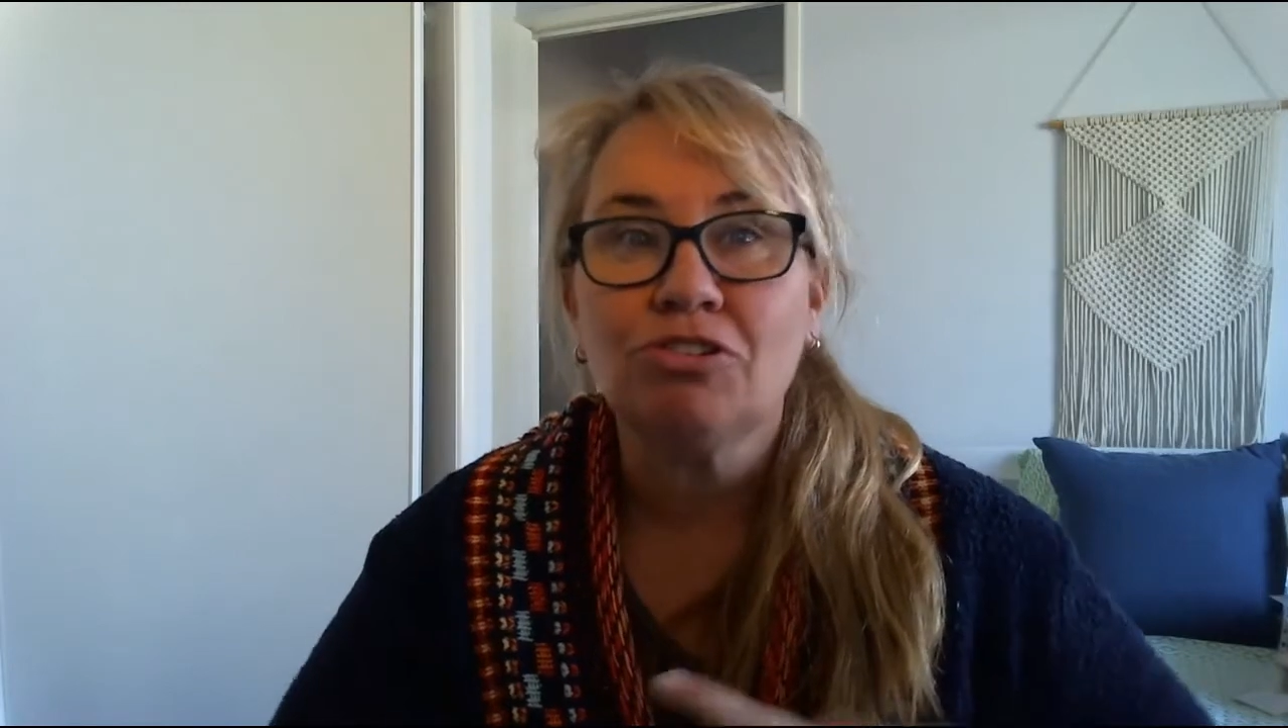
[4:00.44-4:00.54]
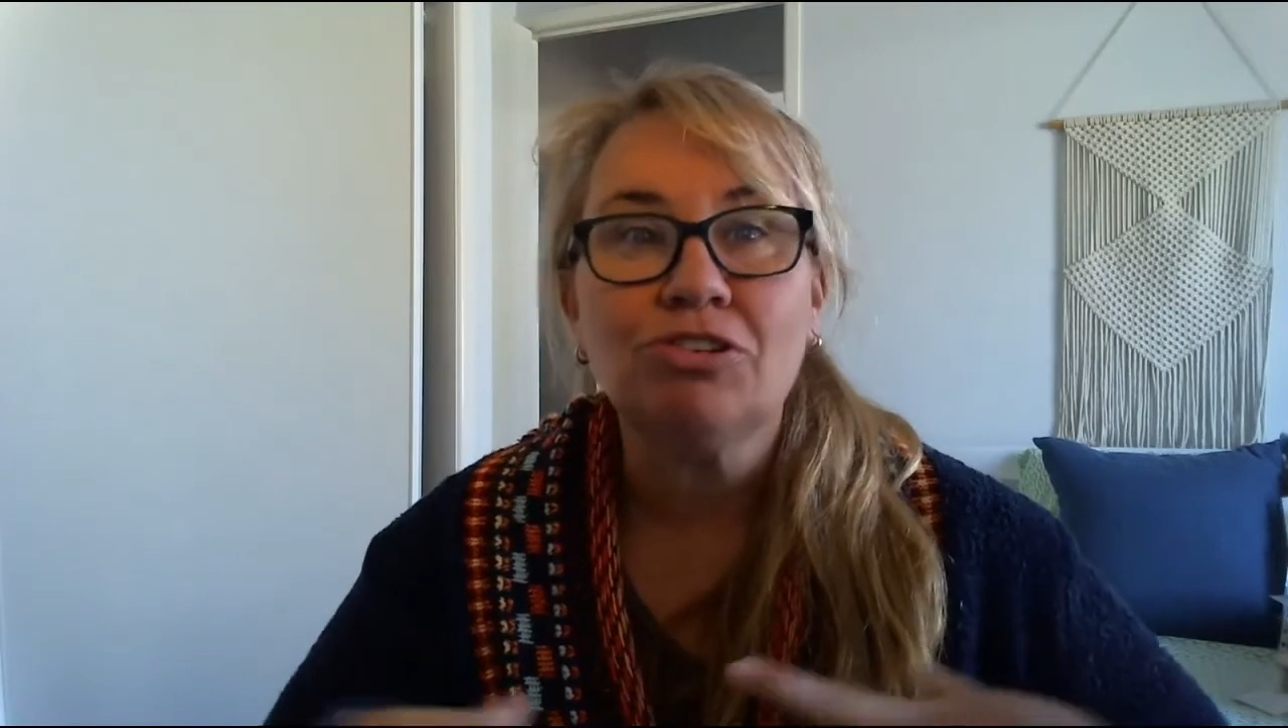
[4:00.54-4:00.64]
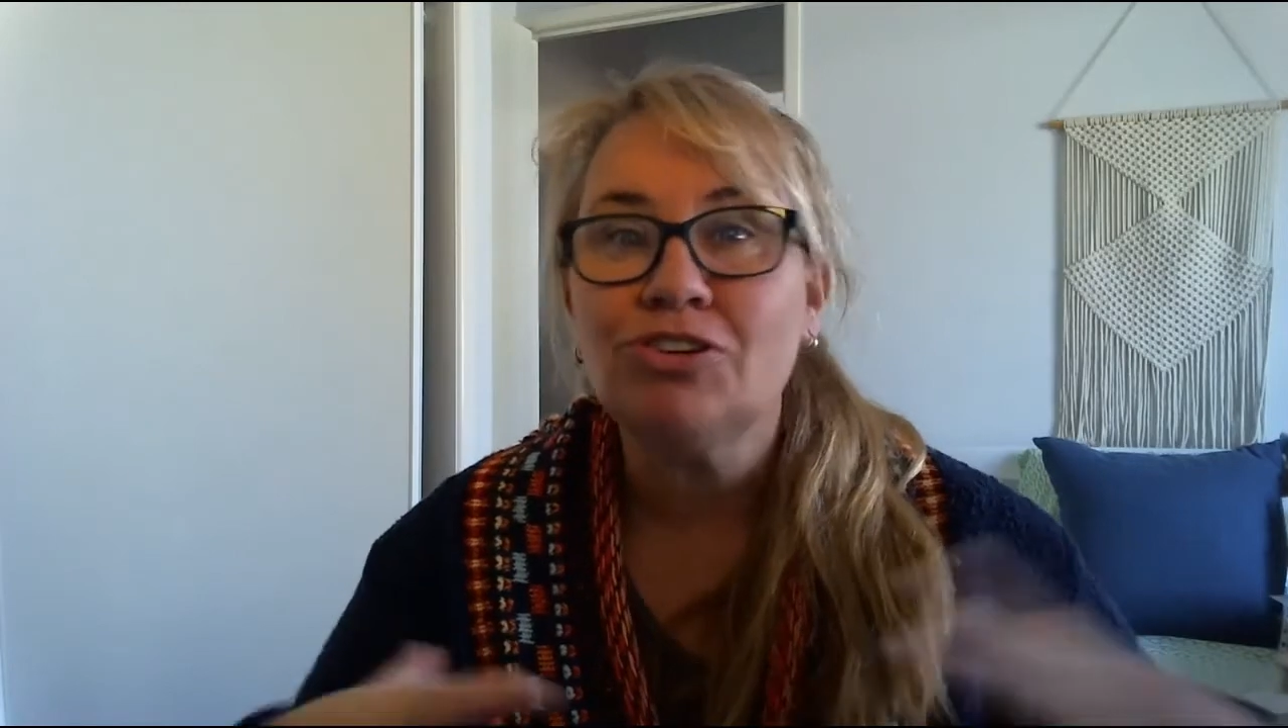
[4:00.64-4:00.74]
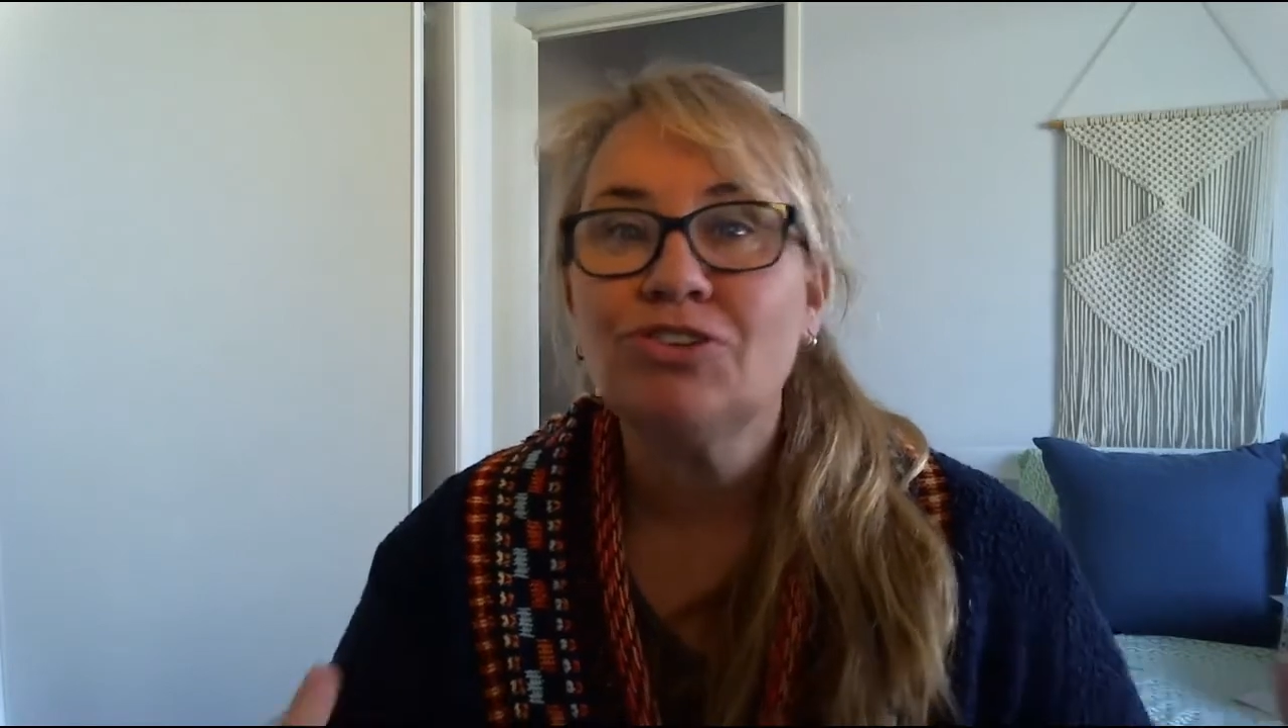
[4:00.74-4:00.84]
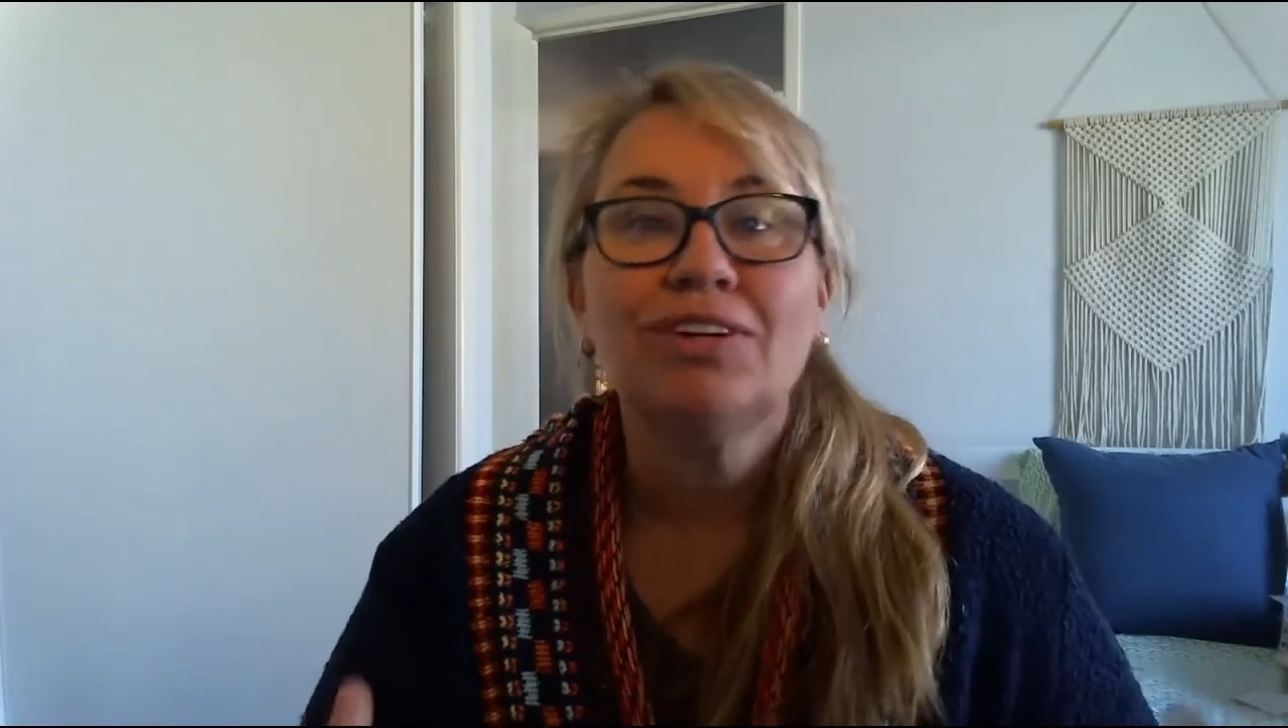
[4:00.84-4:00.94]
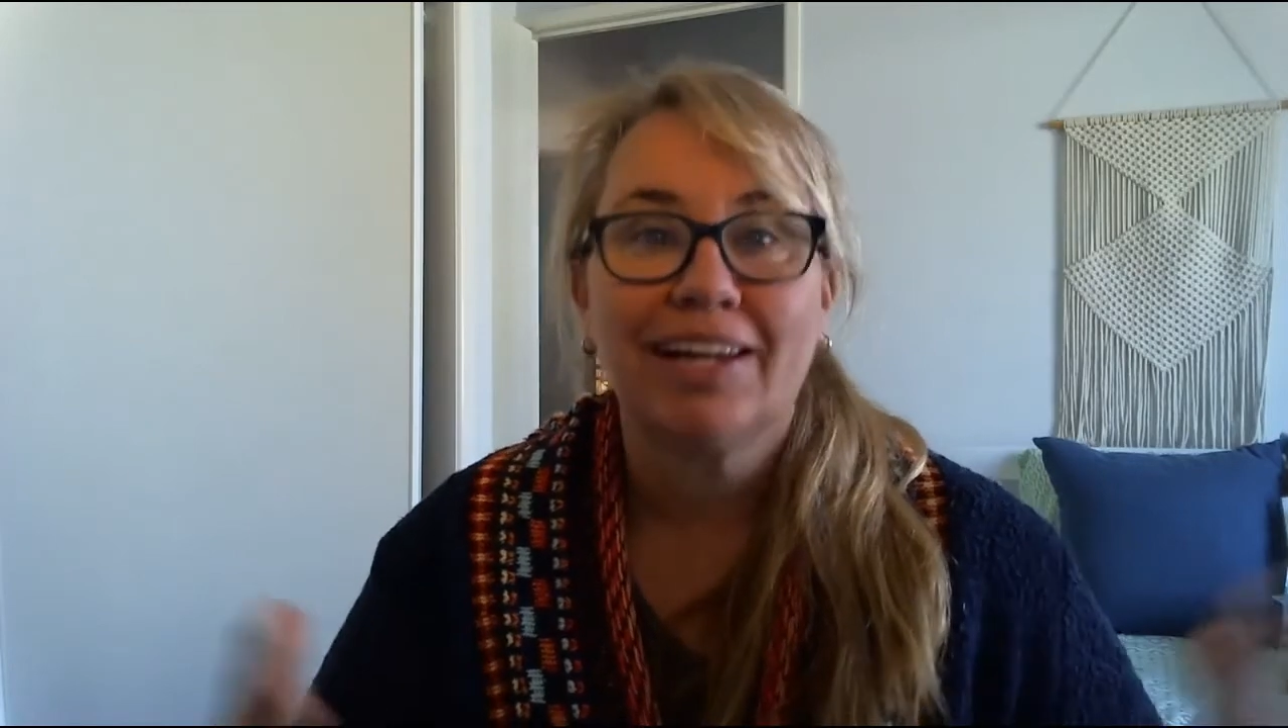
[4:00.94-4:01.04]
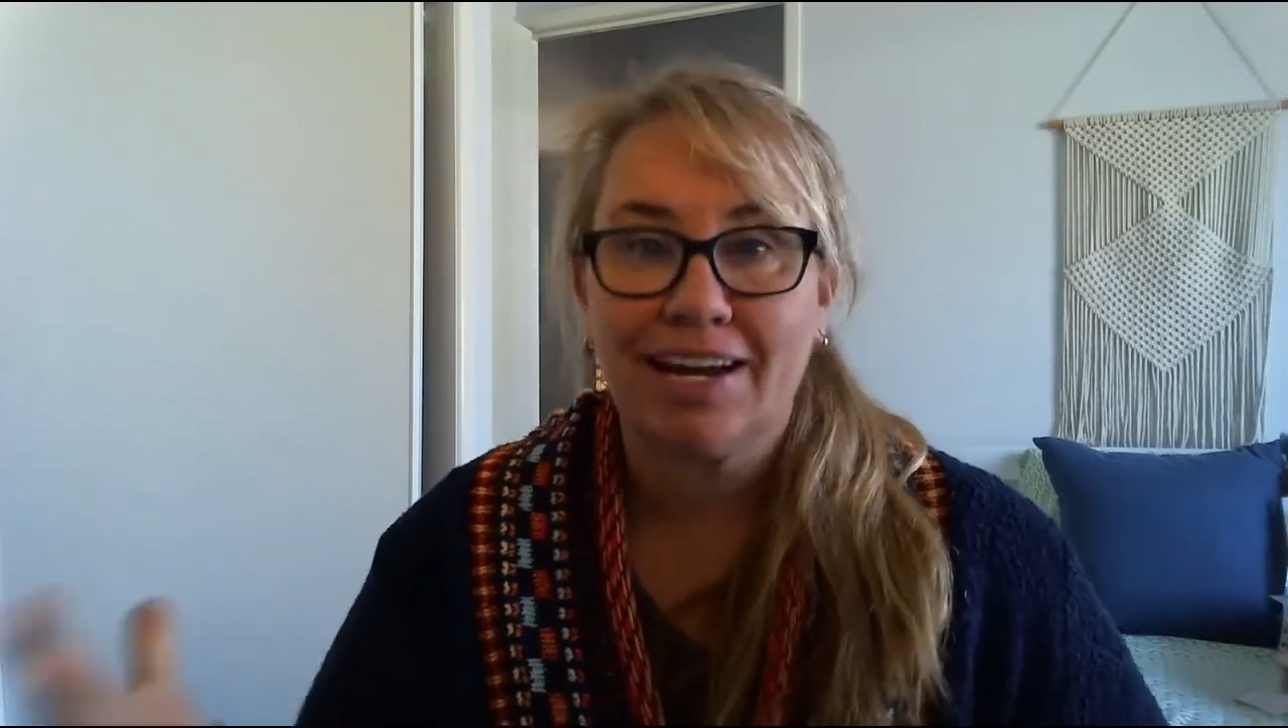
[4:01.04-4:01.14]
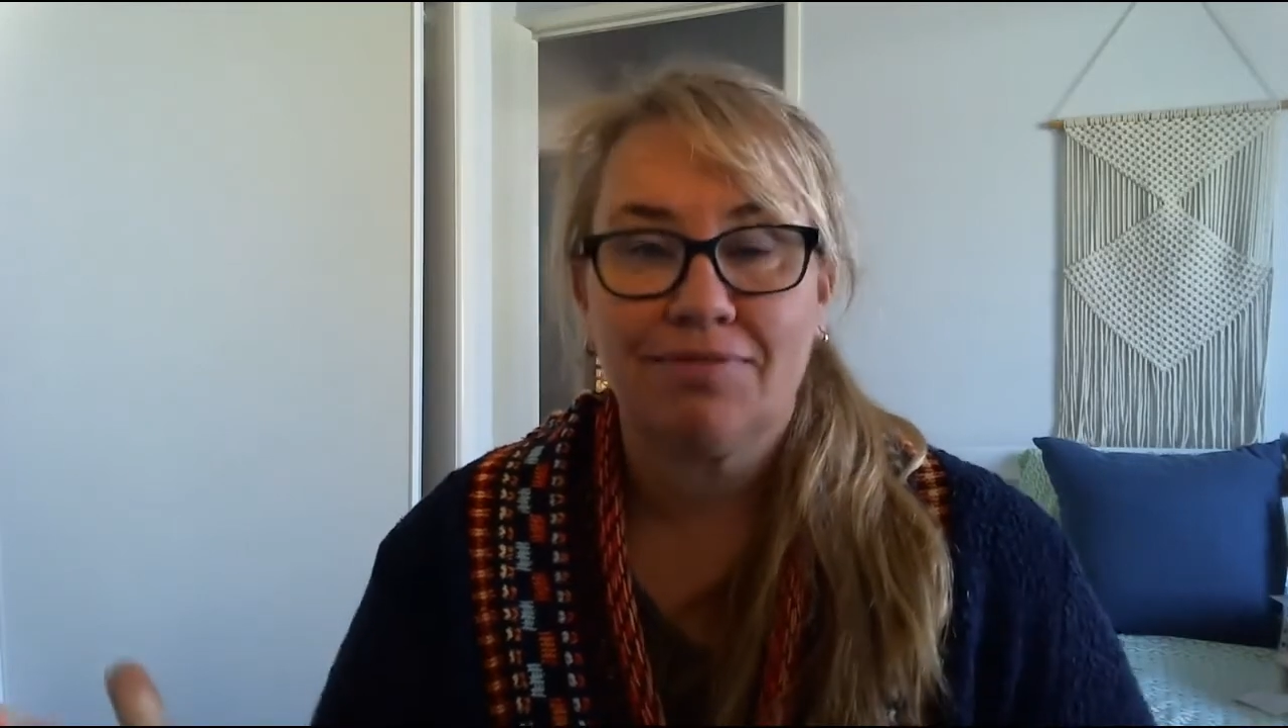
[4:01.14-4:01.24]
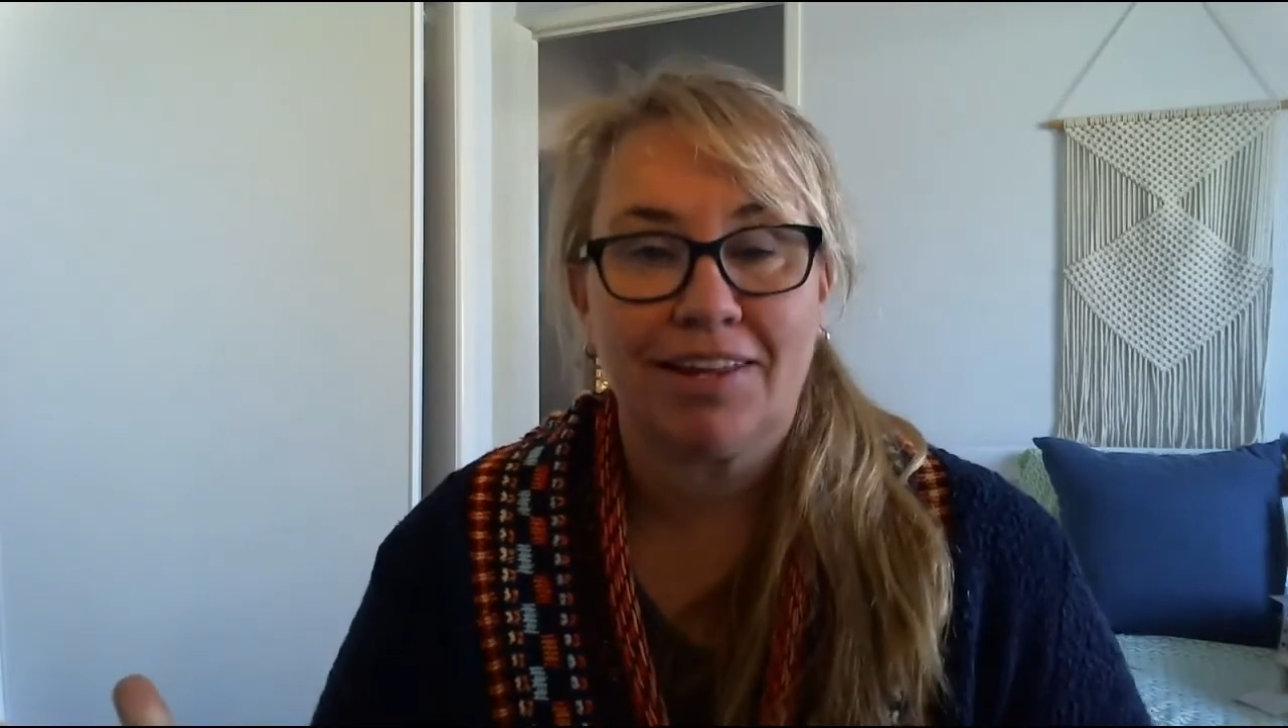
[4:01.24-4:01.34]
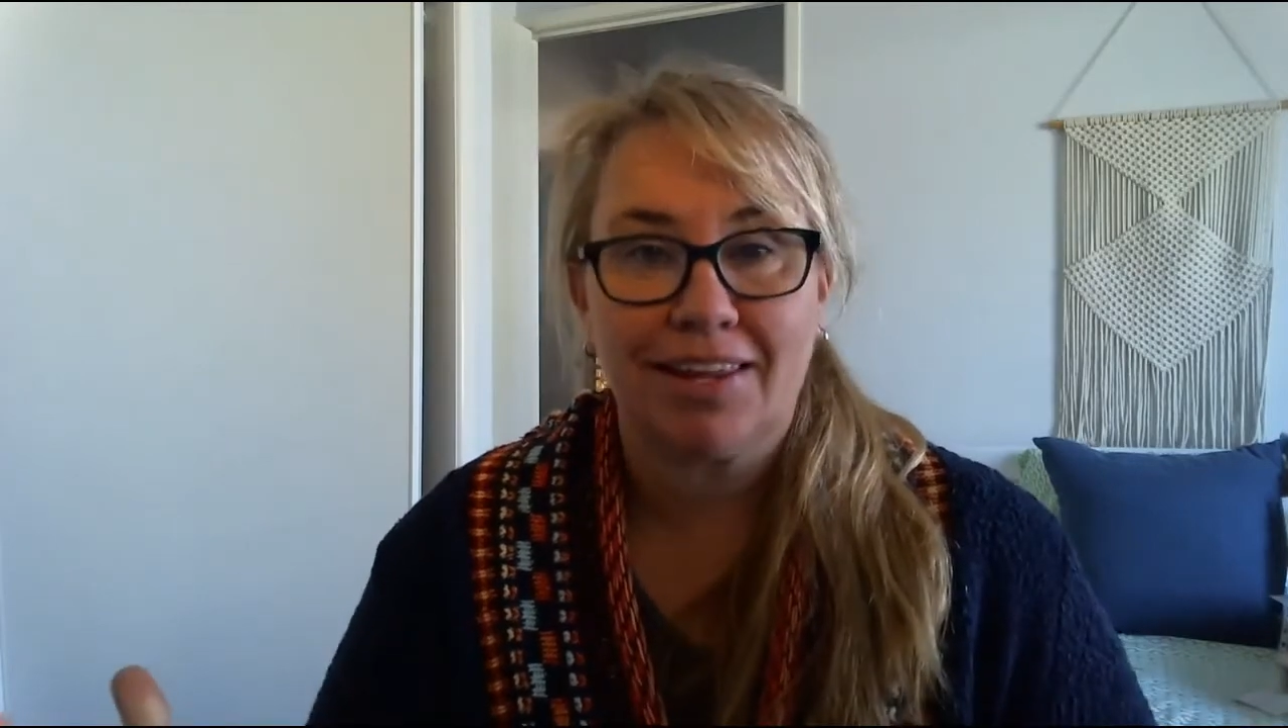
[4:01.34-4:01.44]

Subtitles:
you leave at